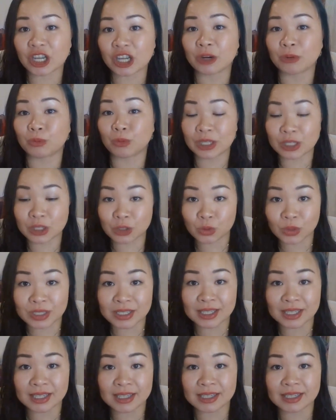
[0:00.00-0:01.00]
and
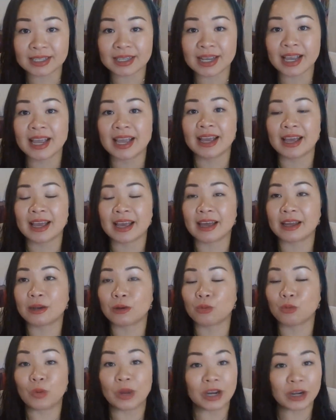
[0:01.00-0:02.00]
resources,
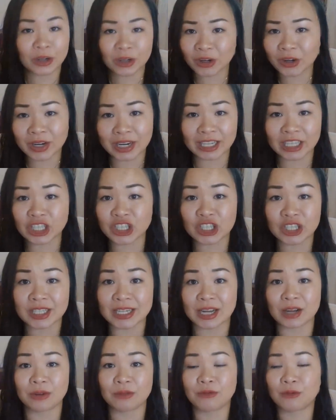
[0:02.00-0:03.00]
and wearing her energy
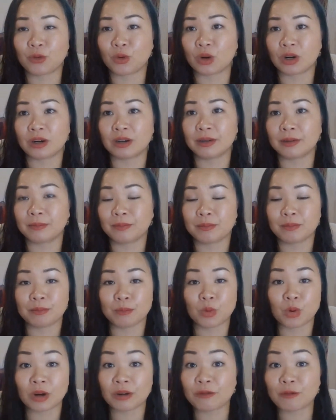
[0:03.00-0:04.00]
down for
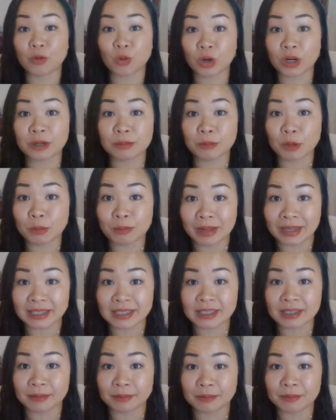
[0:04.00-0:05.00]
more forward
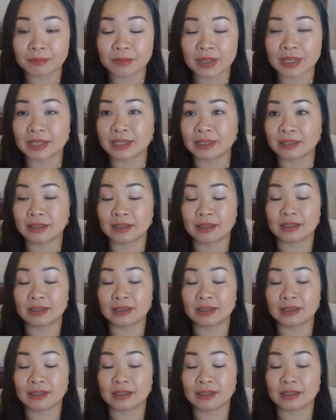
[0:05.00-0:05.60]
momentum and